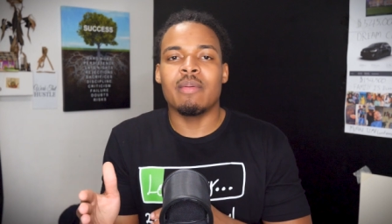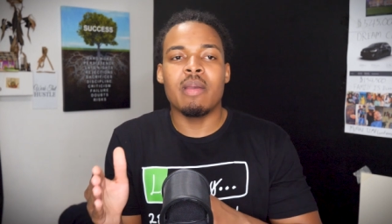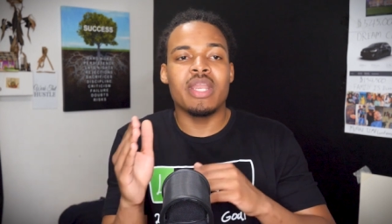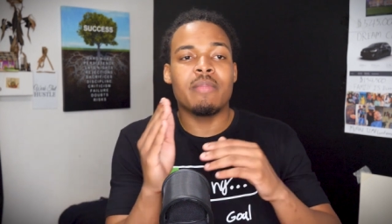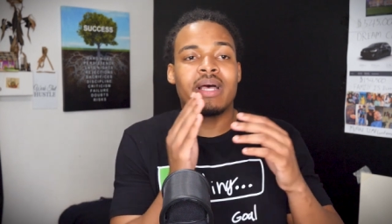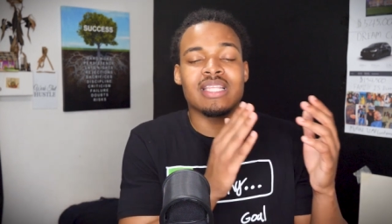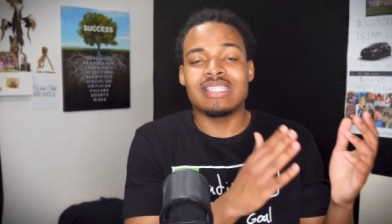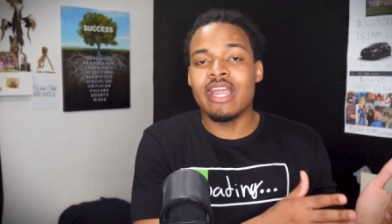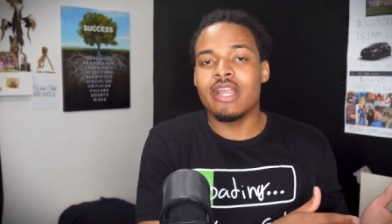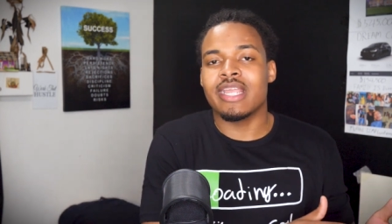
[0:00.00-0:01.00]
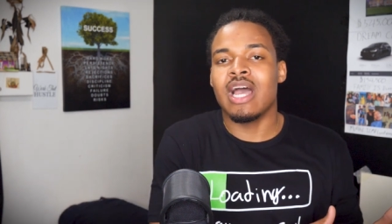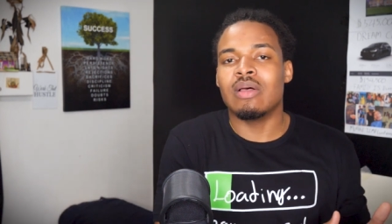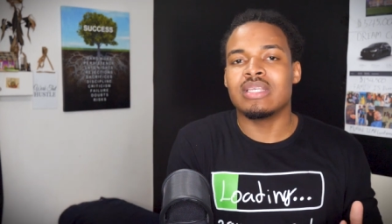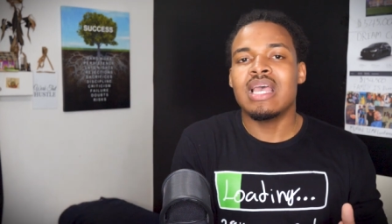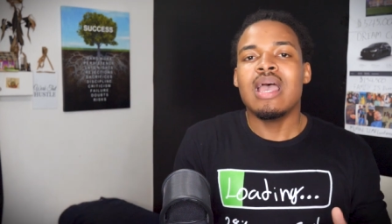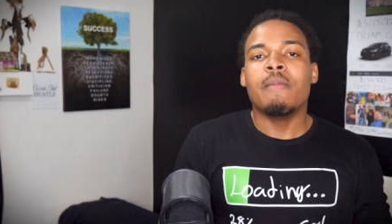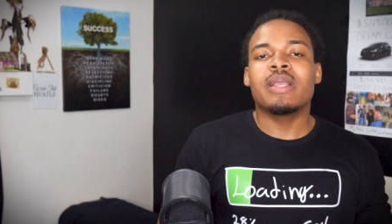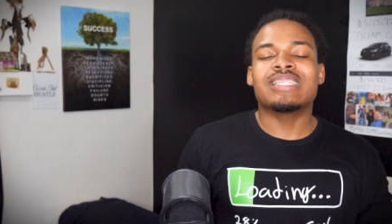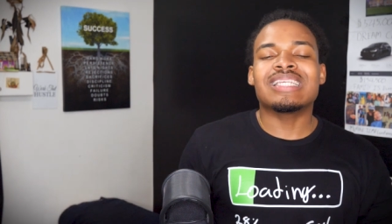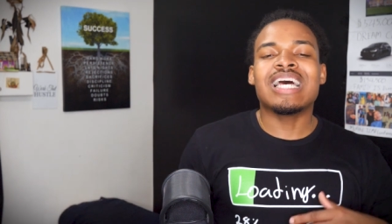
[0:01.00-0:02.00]
tell my money about the entire account,
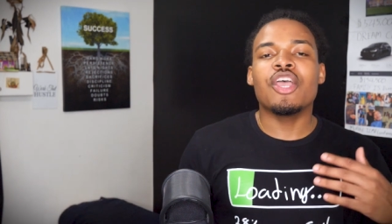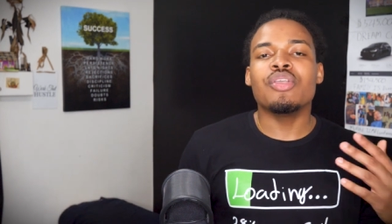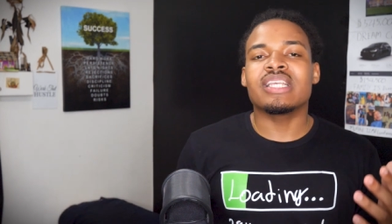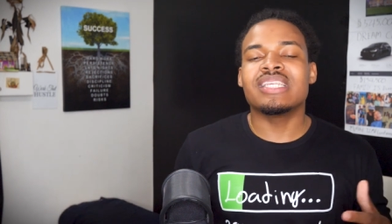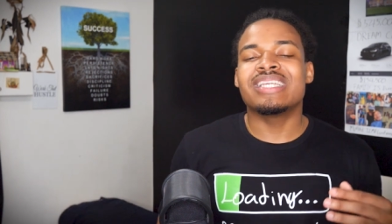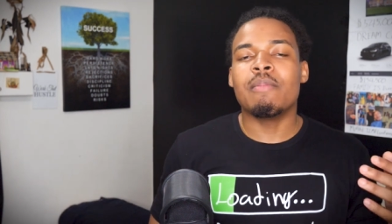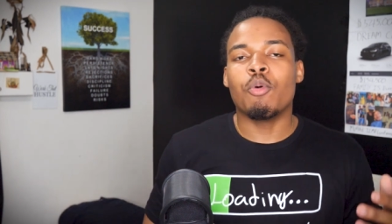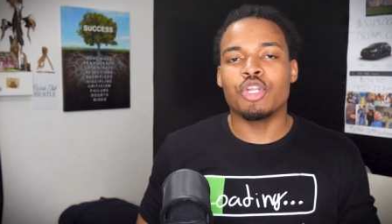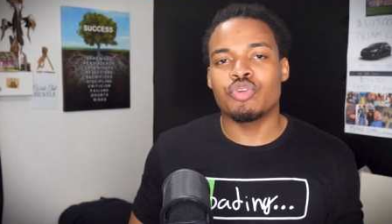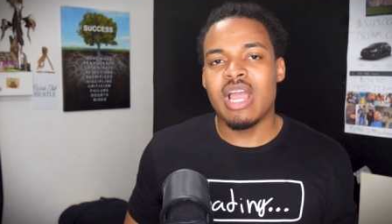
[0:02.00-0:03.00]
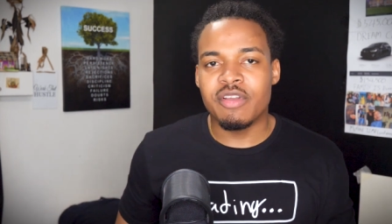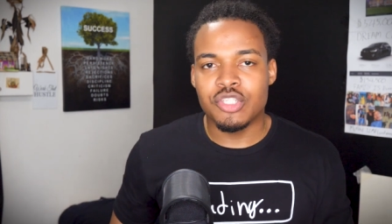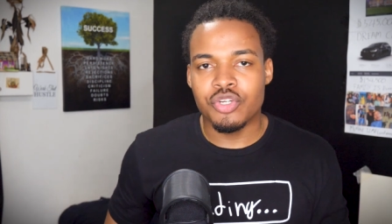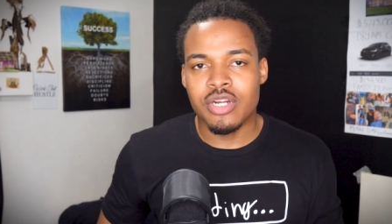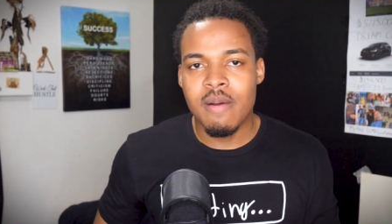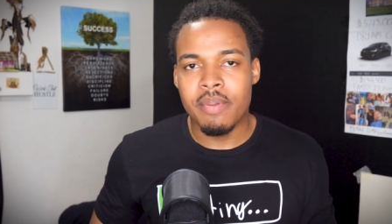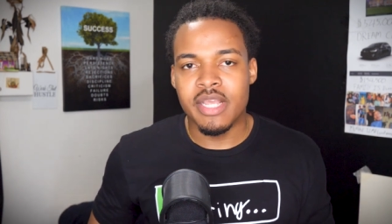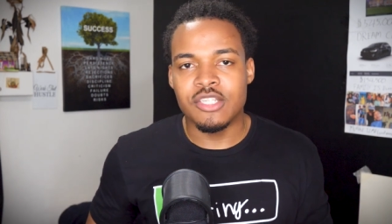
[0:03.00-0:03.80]
because that's how you actually get more traffic to your company.